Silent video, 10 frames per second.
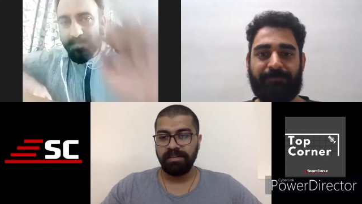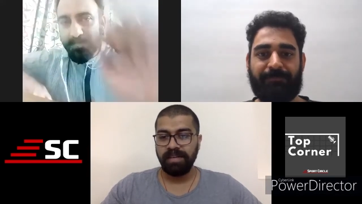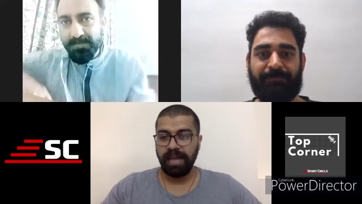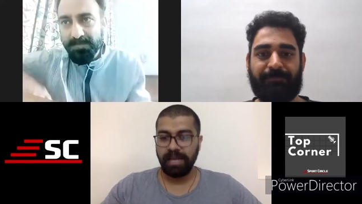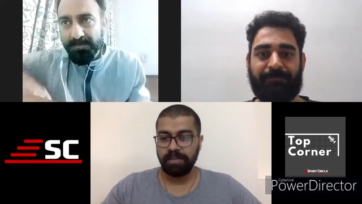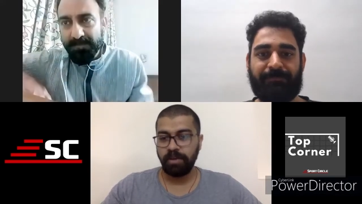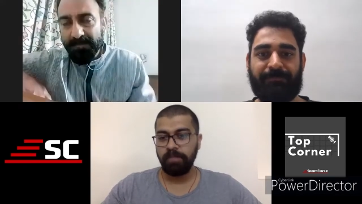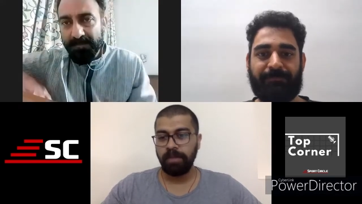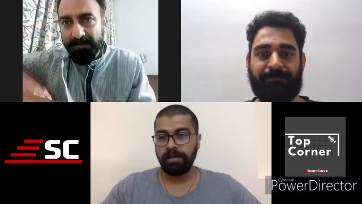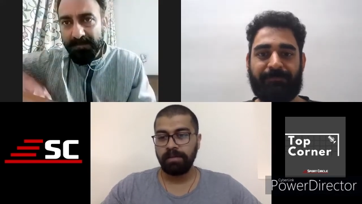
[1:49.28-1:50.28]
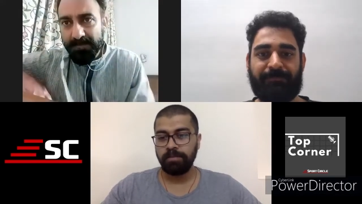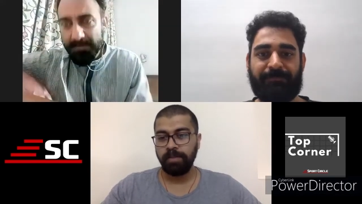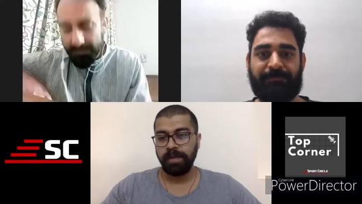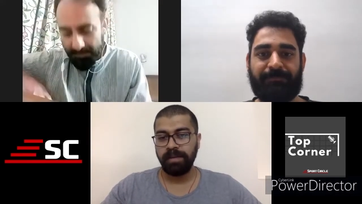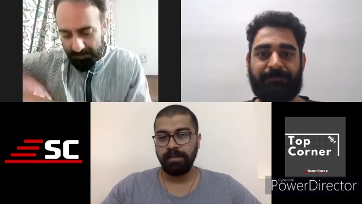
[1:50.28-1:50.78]
Speaker 1: he has gone back to
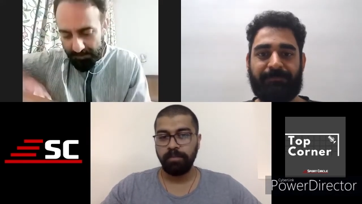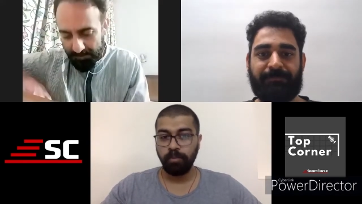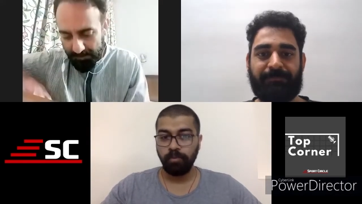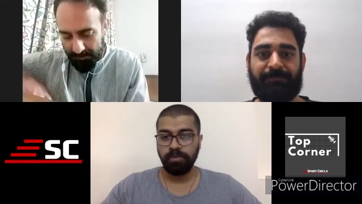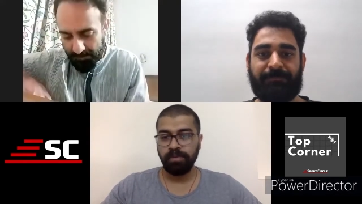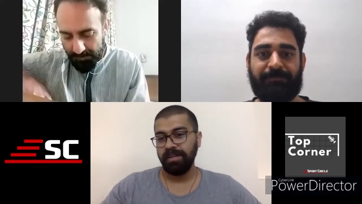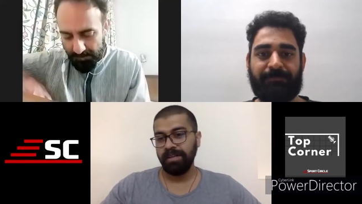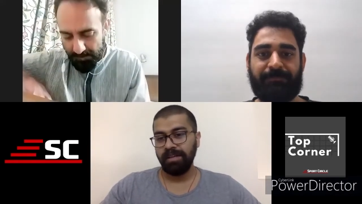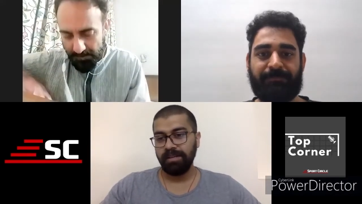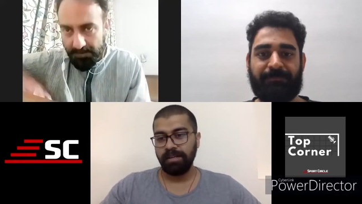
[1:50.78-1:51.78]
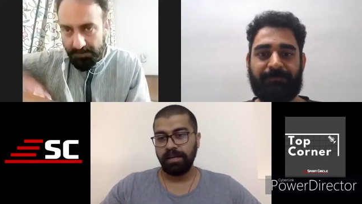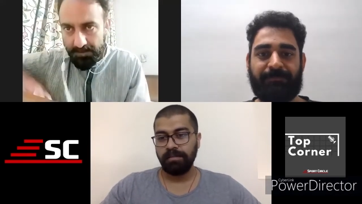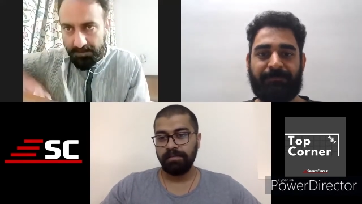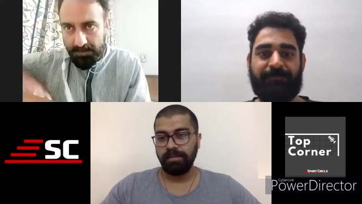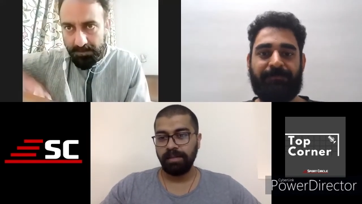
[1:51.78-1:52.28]
Spain and proved
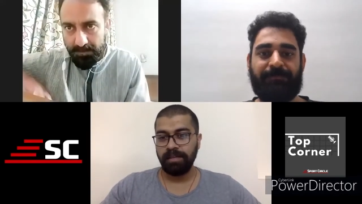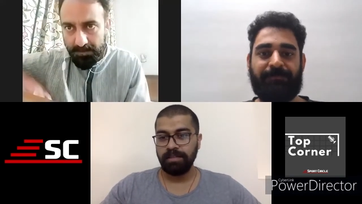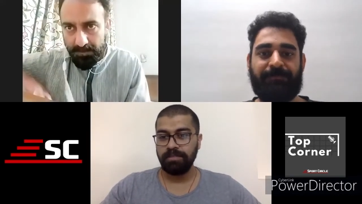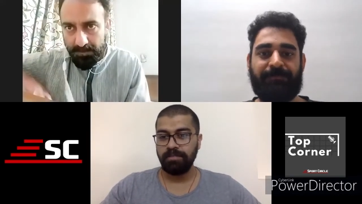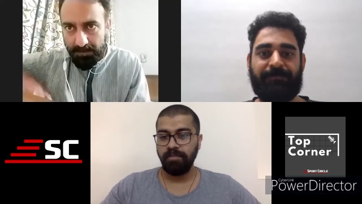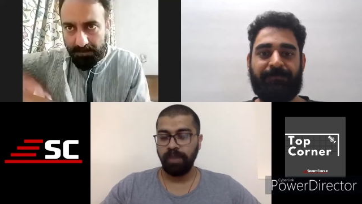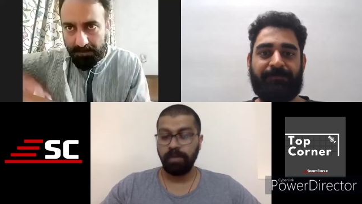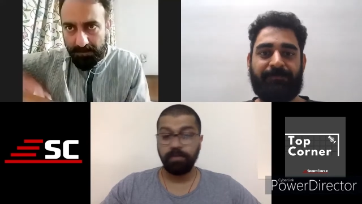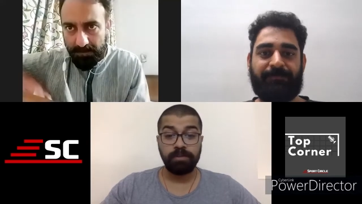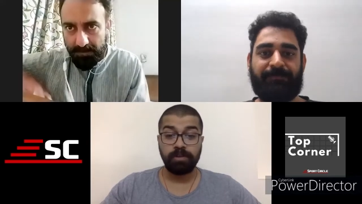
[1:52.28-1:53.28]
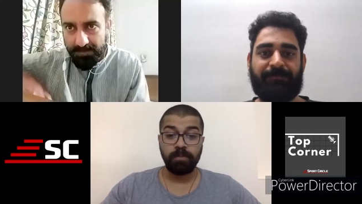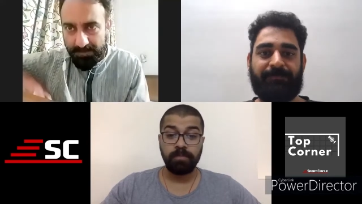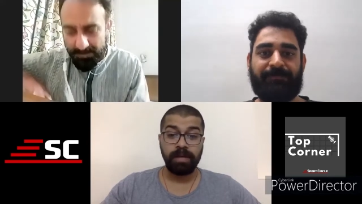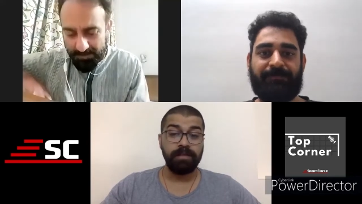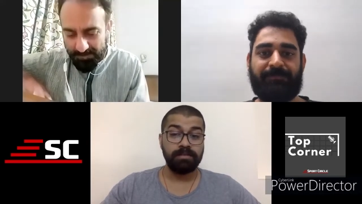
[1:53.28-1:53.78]
that he's one of the top
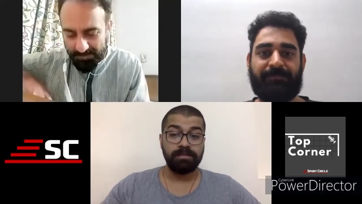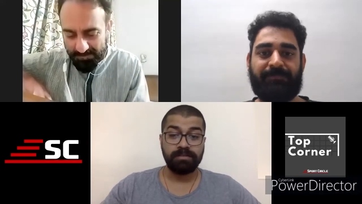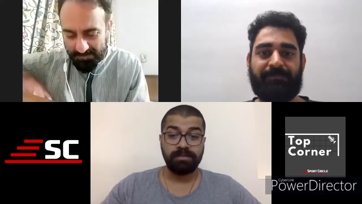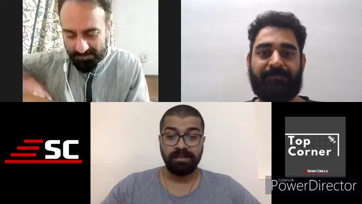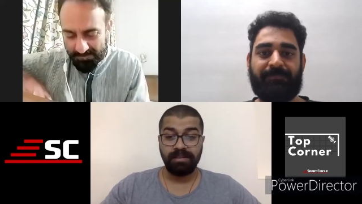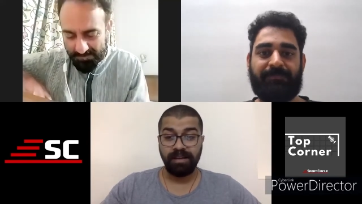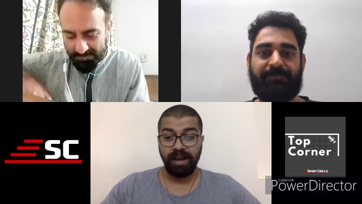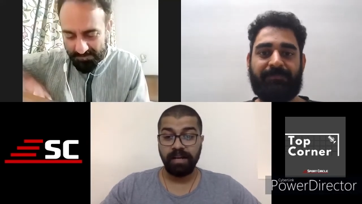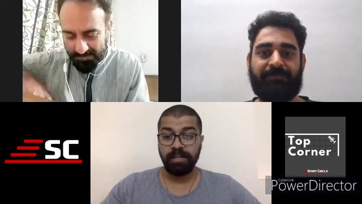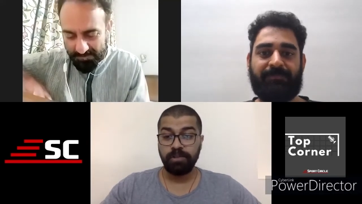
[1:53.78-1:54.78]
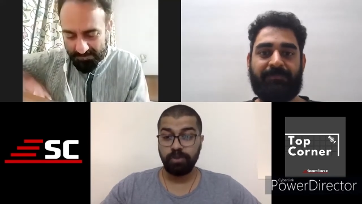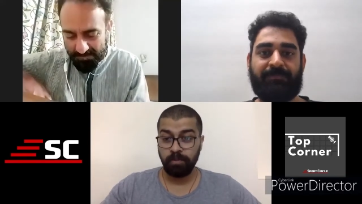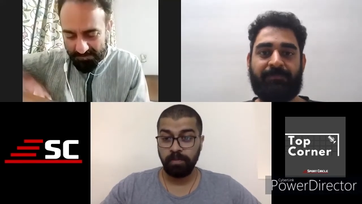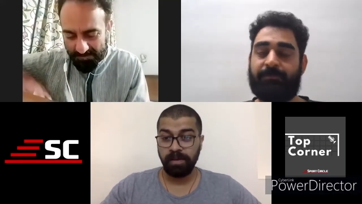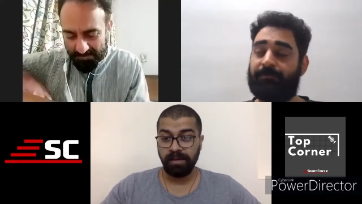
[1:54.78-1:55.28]
managers and he
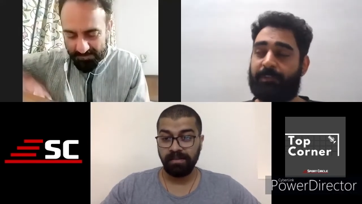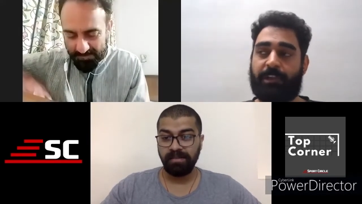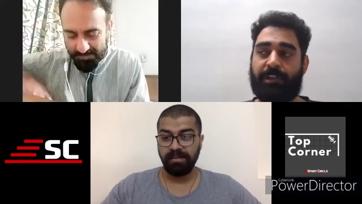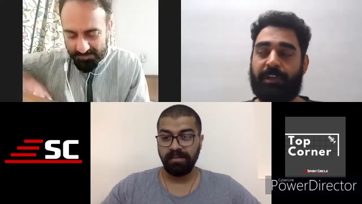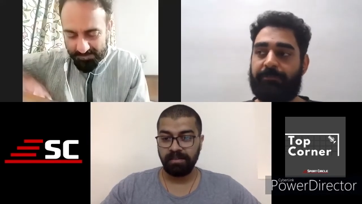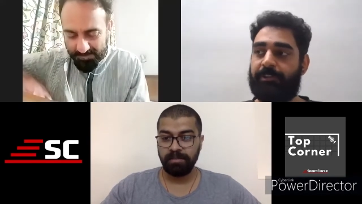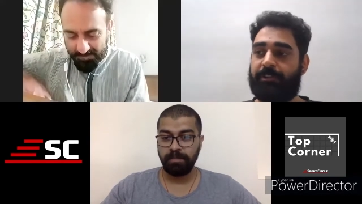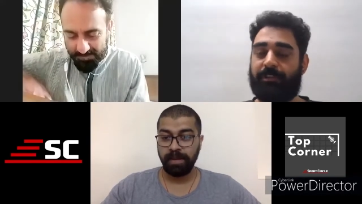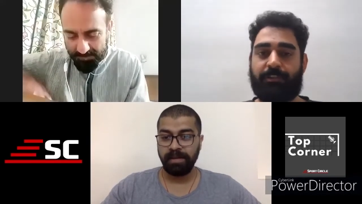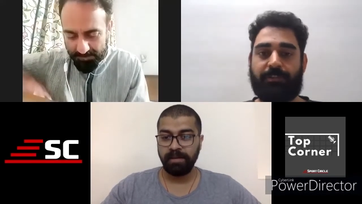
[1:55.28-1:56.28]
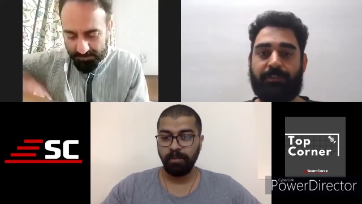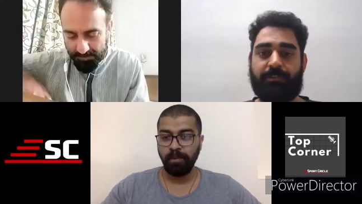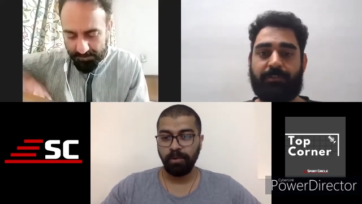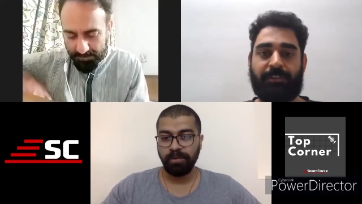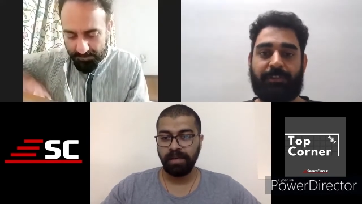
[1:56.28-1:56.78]
should
Speaker 2: be respected
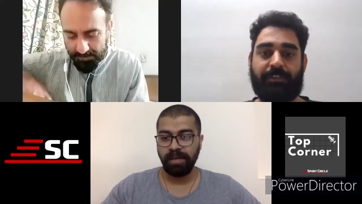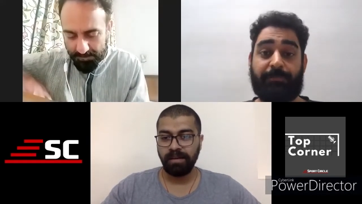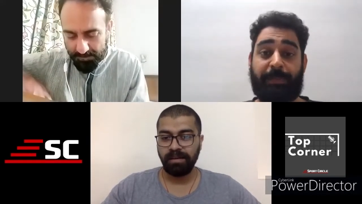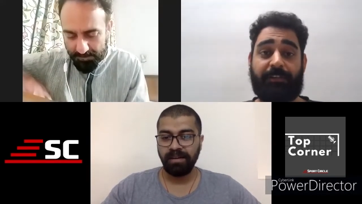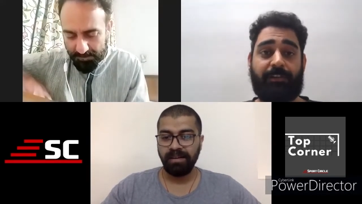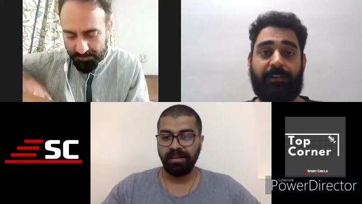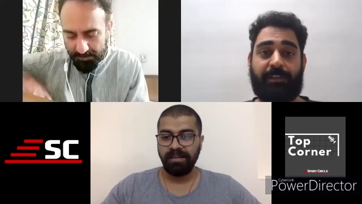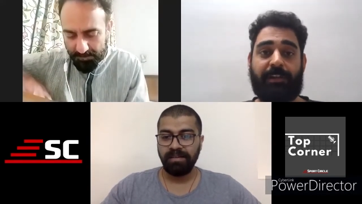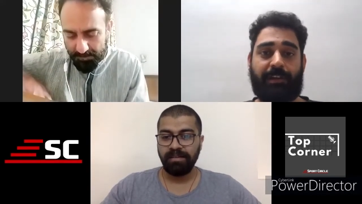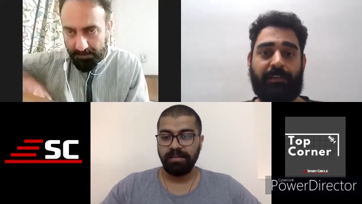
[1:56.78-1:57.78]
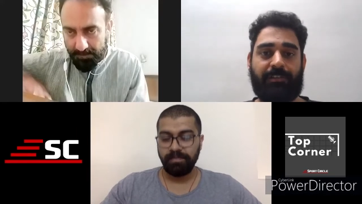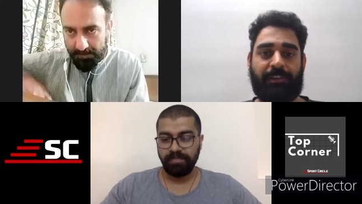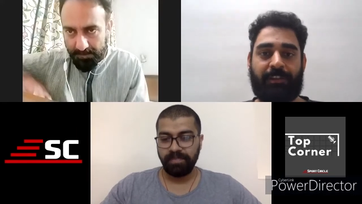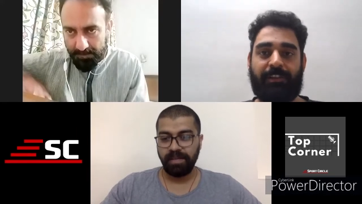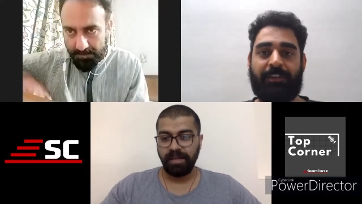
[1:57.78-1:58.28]
more. Respected and
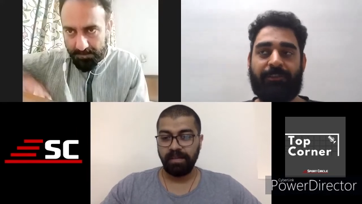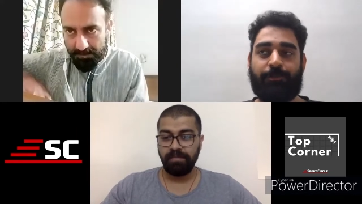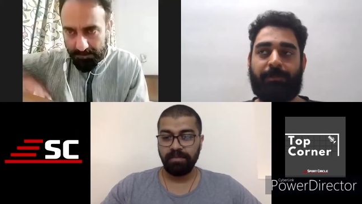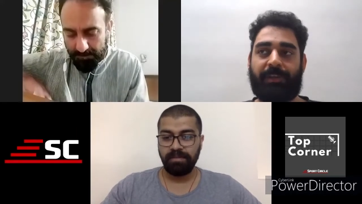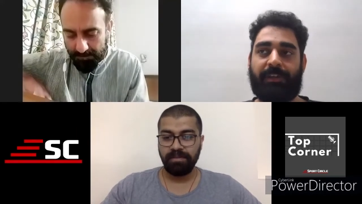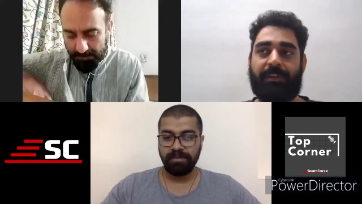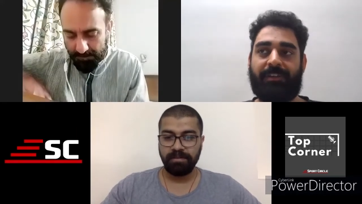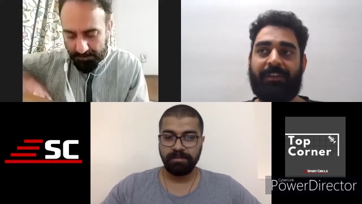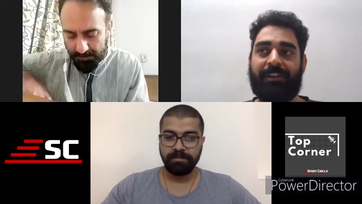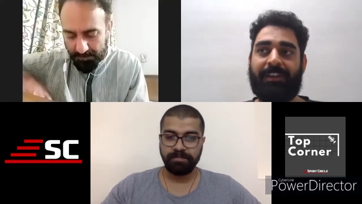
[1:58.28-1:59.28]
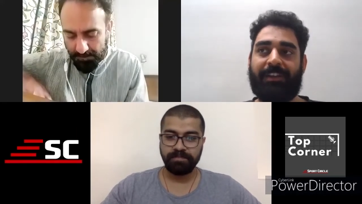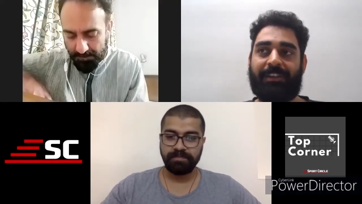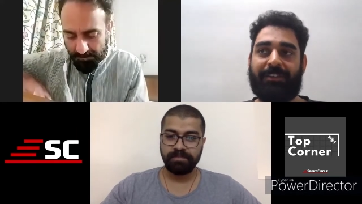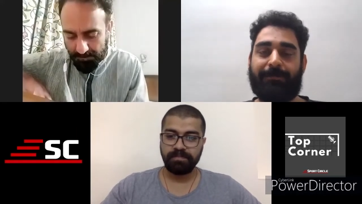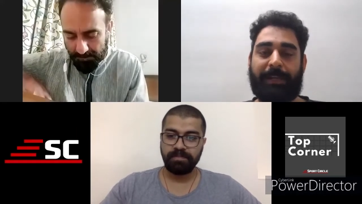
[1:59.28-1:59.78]
he should be
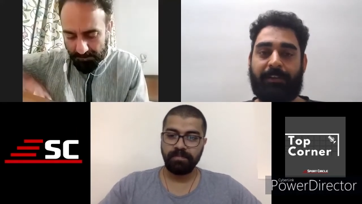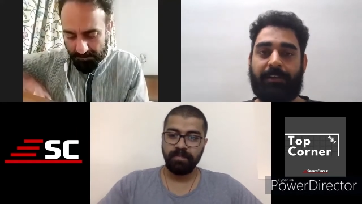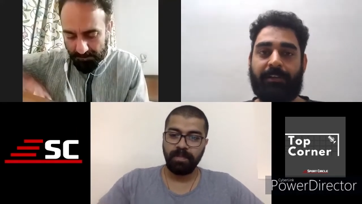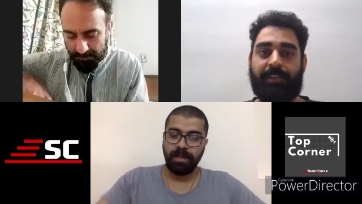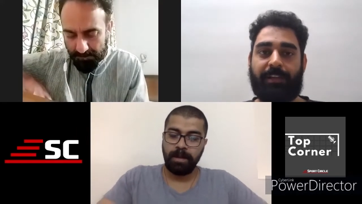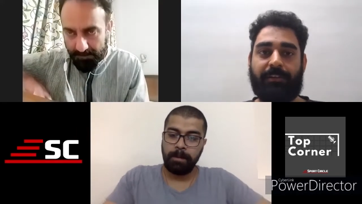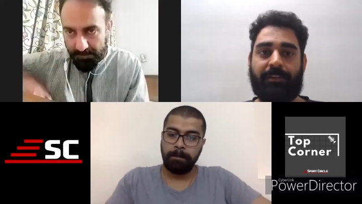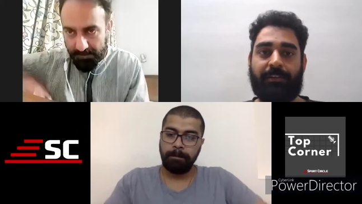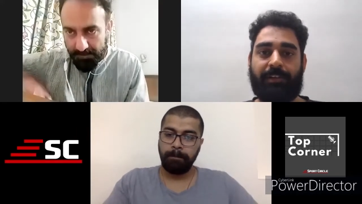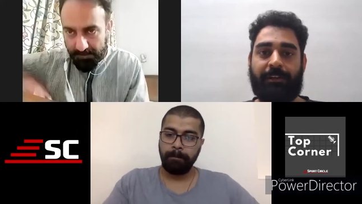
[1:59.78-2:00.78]
respected in that and